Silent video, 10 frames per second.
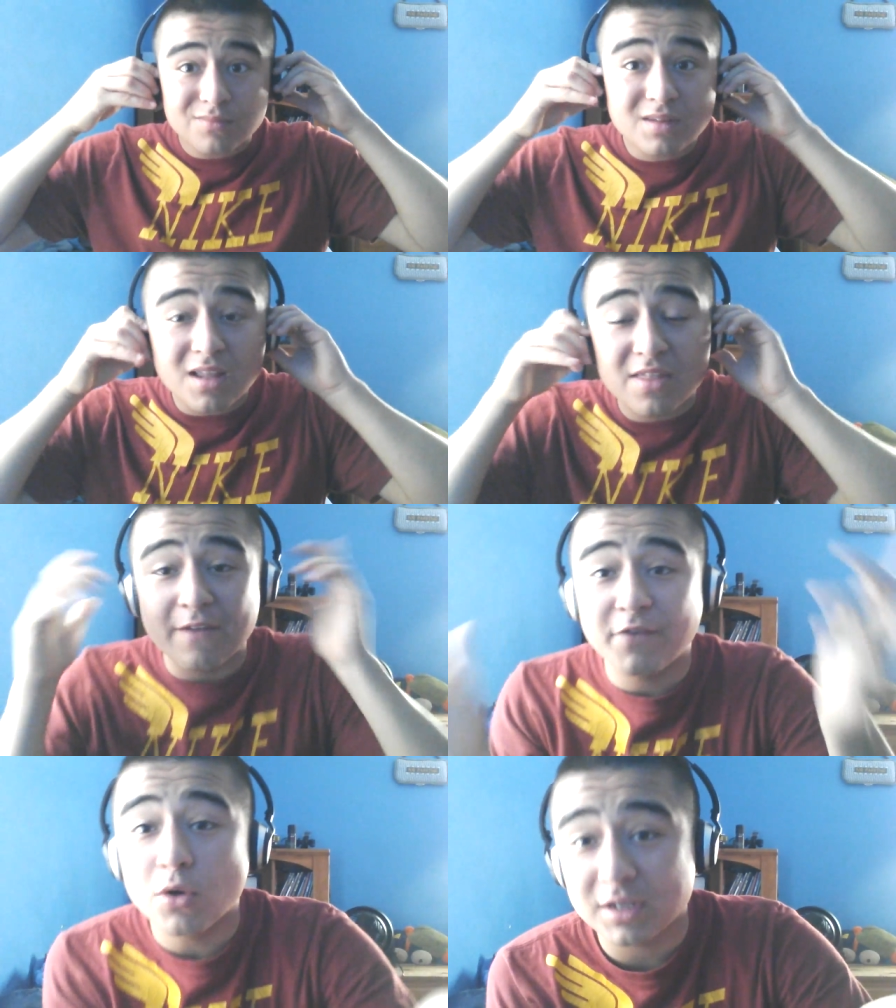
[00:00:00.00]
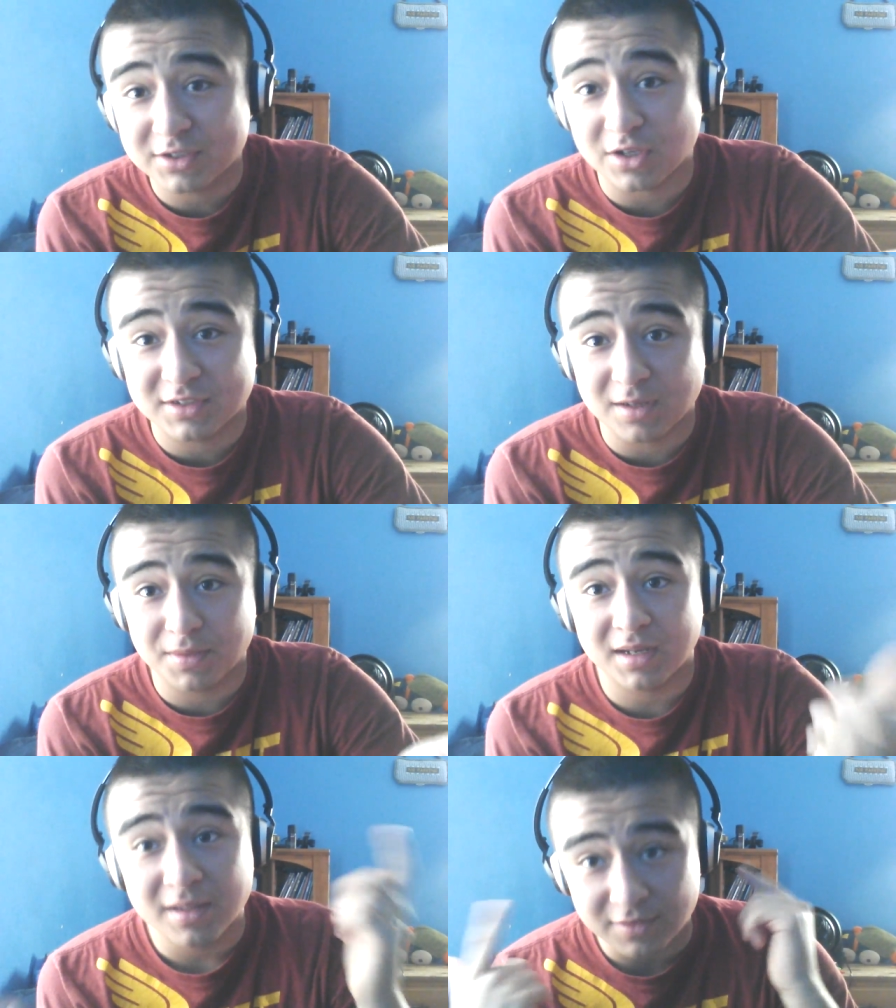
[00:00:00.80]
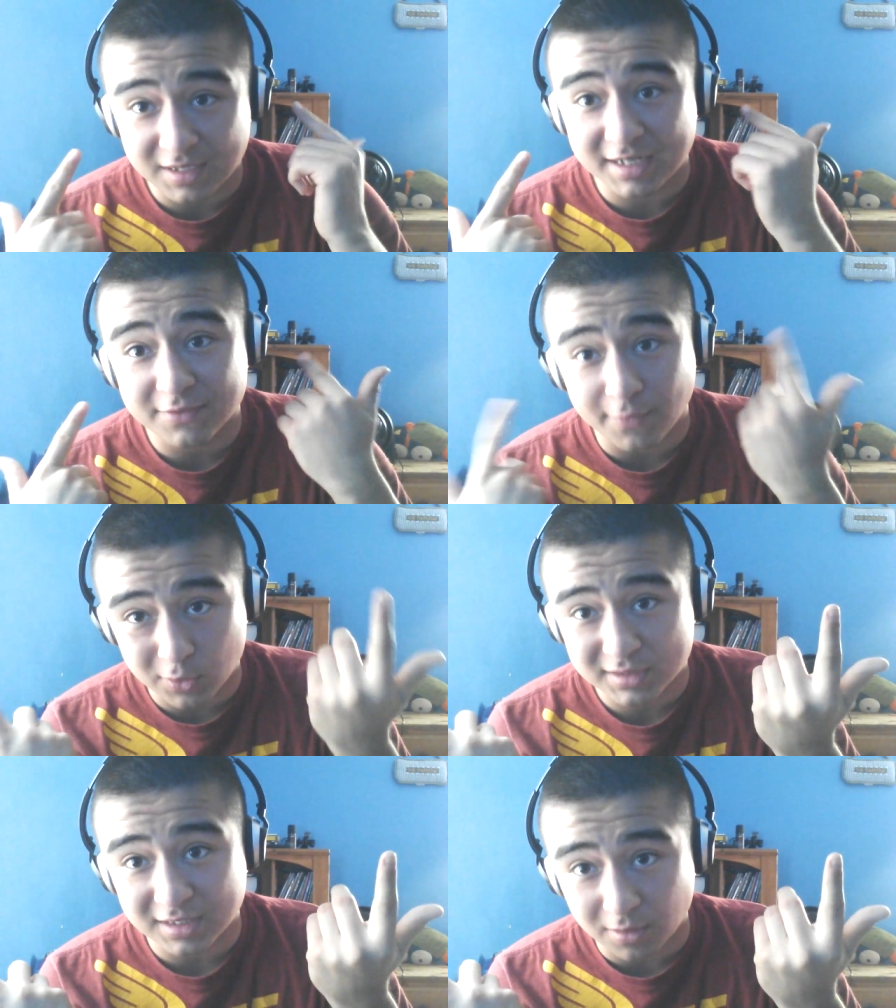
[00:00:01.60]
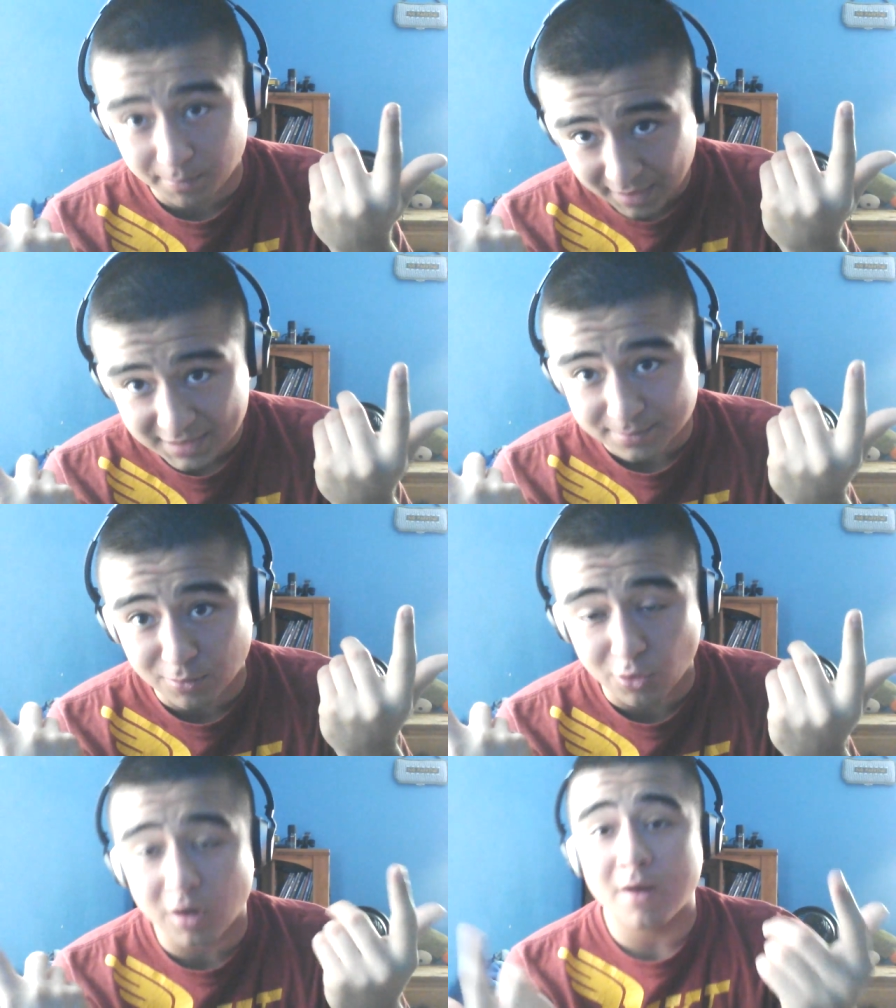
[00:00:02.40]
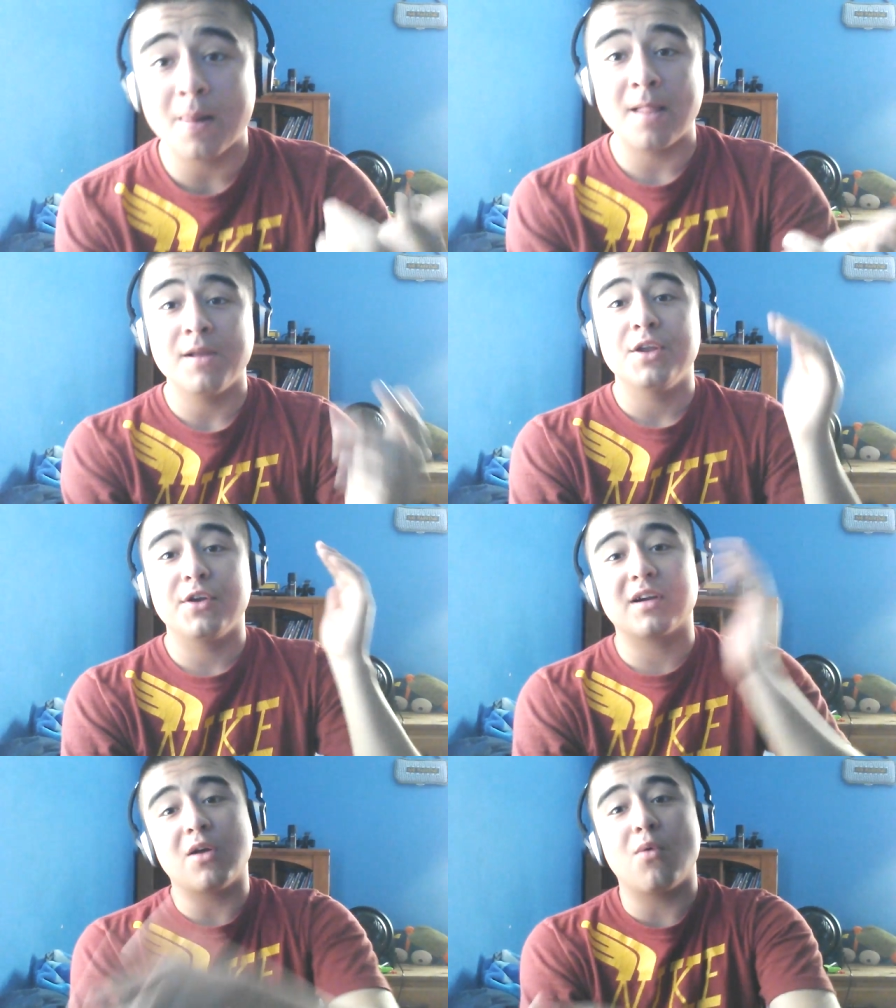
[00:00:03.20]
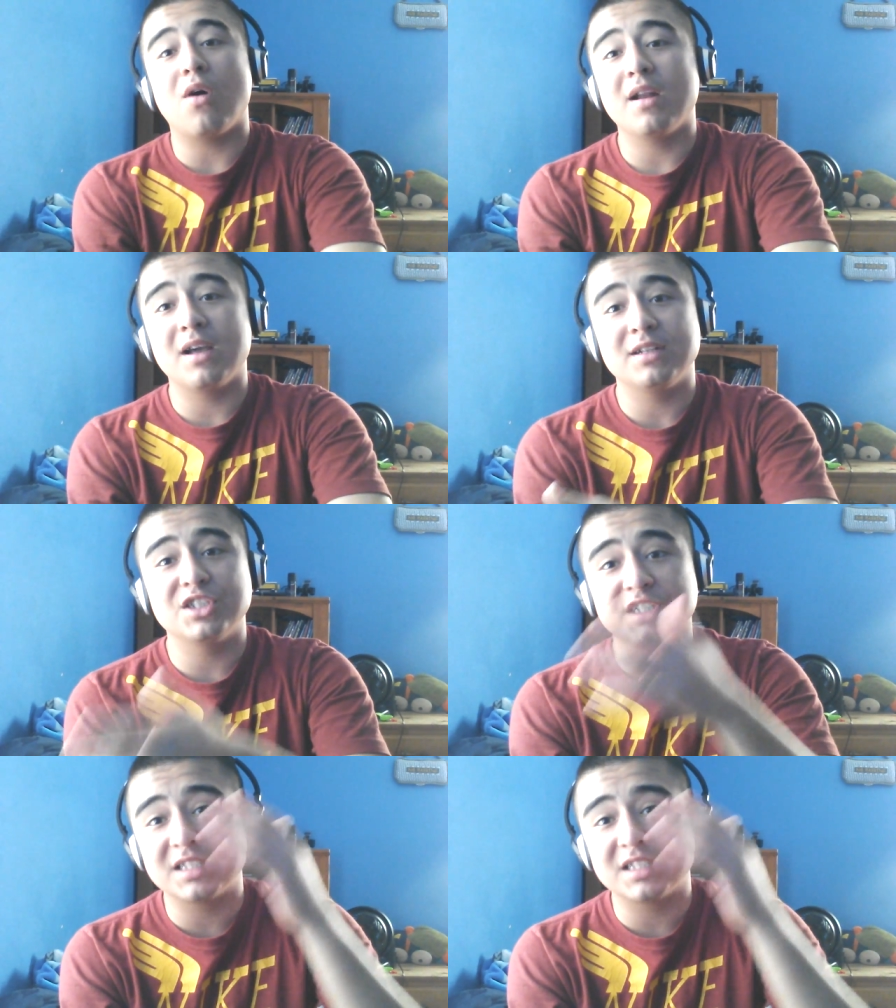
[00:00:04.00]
focus on something, these focusing on bass more, you're going to want to just,